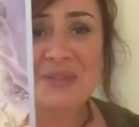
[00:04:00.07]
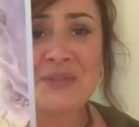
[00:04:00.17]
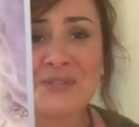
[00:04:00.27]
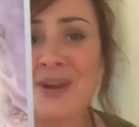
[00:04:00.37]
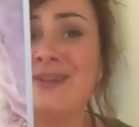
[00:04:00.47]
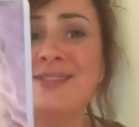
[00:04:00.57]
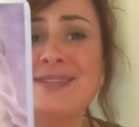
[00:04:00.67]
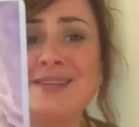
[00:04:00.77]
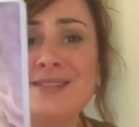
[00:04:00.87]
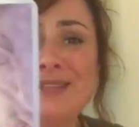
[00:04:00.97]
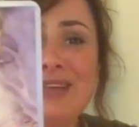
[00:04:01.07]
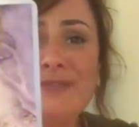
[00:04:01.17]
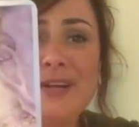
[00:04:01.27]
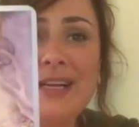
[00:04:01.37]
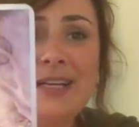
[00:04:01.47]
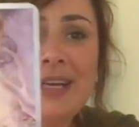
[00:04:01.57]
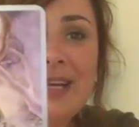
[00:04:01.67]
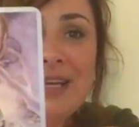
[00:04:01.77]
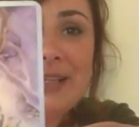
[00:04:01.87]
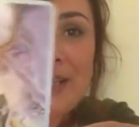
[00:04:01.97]
this card says in a love reading.
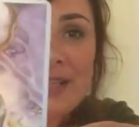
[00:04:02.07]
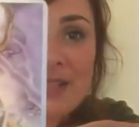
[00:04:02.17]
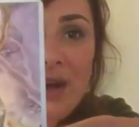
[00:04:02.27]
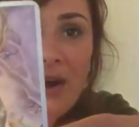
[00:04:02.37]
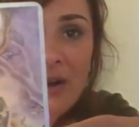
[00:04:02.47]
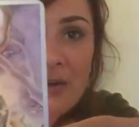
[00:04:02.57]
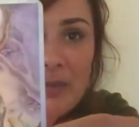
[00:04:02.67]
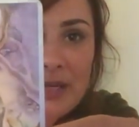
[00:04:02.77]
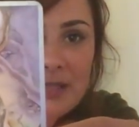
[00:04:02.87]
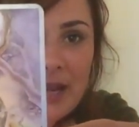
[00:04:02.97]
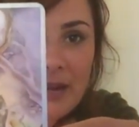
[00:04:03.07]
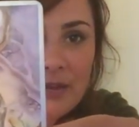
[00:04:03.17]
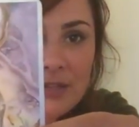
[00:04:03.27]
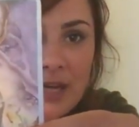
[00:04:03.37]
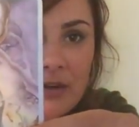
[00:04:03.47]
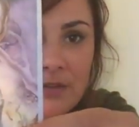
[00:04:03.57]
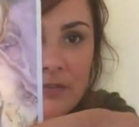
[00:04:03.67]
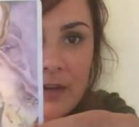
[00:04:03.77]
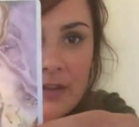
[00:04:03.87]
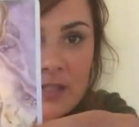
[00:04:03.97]
Look at this heart being dangled down in
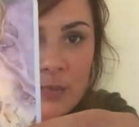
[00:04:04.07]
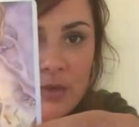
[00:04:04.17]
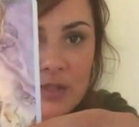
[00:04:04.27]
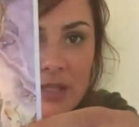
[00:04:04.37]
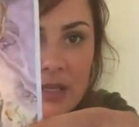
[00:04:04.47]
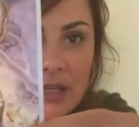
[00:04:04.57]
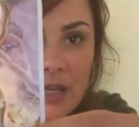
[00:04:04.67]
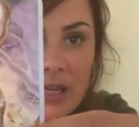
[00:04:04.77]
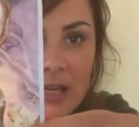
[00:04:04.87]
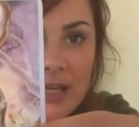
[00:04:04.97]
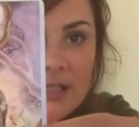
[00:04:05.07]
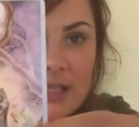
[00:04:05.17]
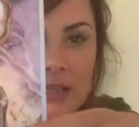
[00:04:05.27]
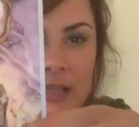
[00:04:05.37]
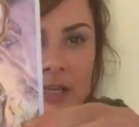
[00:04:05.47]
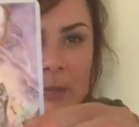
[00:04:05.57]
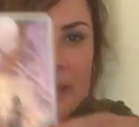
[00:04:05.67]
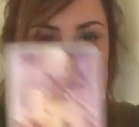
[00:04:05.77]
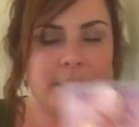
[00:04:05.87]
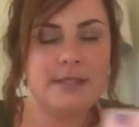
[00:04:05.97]
front of this person. It's a little
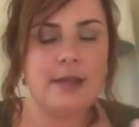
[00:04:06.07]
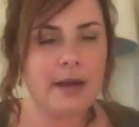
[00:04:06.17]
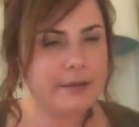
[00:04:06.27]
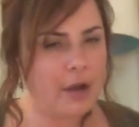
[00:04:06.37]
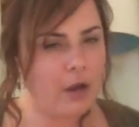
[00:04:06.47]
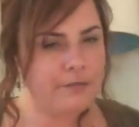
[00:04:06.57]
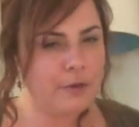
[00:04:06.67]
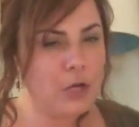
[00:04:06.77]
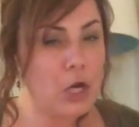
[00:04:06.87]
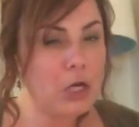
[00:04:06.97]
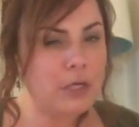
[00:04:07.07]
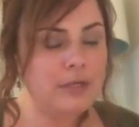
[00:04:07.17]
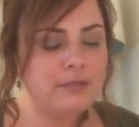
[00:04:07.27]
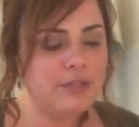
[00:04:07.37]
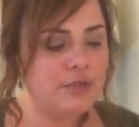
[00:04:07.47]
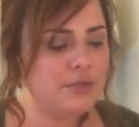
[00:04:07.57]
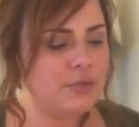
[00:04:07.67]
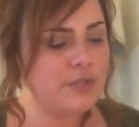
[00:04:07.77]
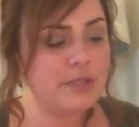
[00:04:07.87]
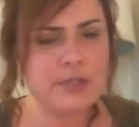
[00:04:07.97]
bit, it's not an offer card. Twos
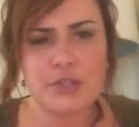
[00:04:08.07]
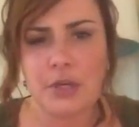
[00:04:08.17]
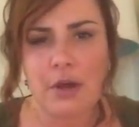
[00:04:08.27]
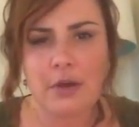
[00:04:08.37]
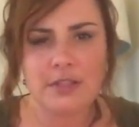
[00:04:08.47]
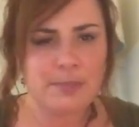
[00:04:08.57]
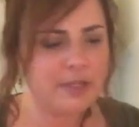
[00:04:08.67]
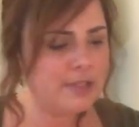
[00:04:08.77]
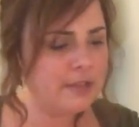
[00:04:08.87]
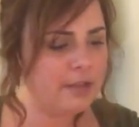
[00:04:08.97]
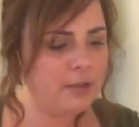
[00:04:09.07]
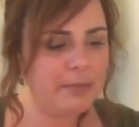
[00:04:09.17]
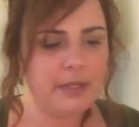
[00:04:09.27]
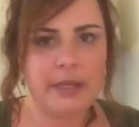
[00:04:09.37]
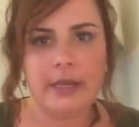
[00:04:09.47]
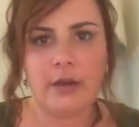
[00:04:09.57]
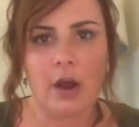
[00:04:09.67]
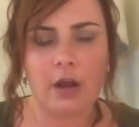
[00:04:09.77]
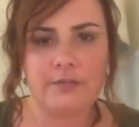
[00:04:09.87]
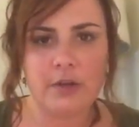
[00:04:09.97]
are decision cards, but it's a little bit like an
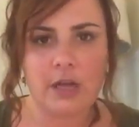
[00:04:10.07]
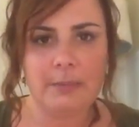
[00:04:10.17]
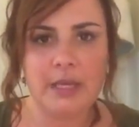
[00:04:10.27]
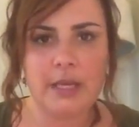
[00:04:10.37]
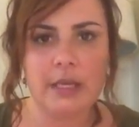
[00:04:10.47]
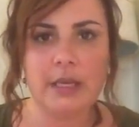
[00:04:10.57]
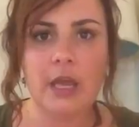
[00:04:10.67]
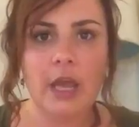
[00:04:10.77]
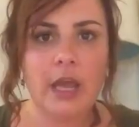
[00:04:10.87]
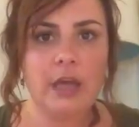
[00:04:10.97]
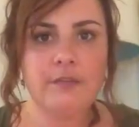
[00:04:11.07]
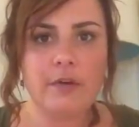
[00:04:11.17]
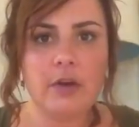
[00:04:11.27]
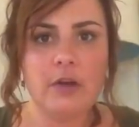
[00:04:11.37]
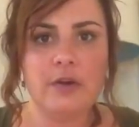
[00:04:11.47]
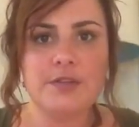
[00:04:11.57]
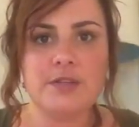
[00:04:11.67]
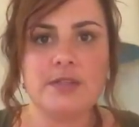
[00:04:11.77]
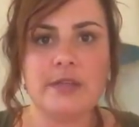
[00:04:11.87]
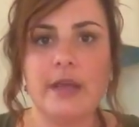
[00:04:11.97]
offer coming in. And Virgo is
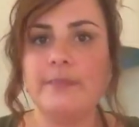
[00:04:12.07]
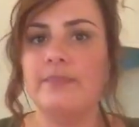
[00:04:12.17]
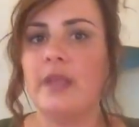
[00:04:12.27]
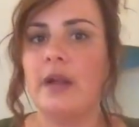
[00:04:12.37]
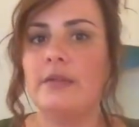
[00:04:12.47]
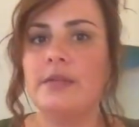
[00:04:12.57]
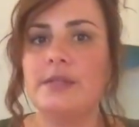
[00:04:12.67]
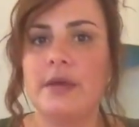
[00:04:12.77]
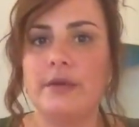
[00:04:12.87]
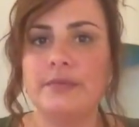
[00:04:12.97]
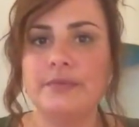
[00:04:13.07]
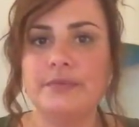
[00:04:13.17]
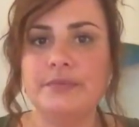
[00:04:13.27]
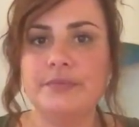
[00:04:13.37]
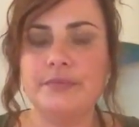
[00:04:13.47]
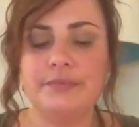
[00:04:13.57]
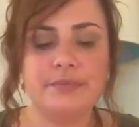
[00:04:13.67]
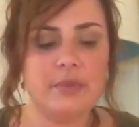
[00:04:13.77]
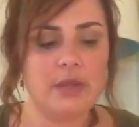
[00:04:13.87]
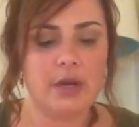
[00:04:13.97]
just like, I don't think so.
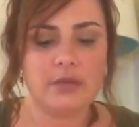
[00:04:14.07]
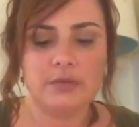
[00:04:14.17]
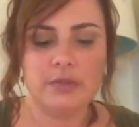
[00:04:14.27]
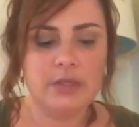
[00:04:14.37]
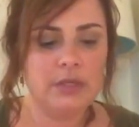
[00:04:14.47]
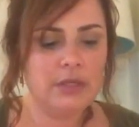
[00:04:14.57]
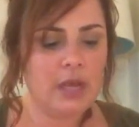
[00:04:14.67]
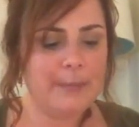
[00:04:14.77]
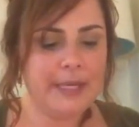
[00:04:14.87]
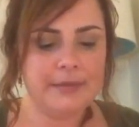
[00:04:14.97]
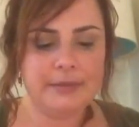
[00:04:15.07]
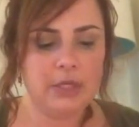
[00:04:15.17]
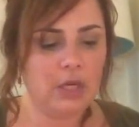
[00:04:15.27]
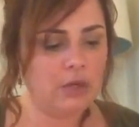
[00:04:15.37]
No. I mean,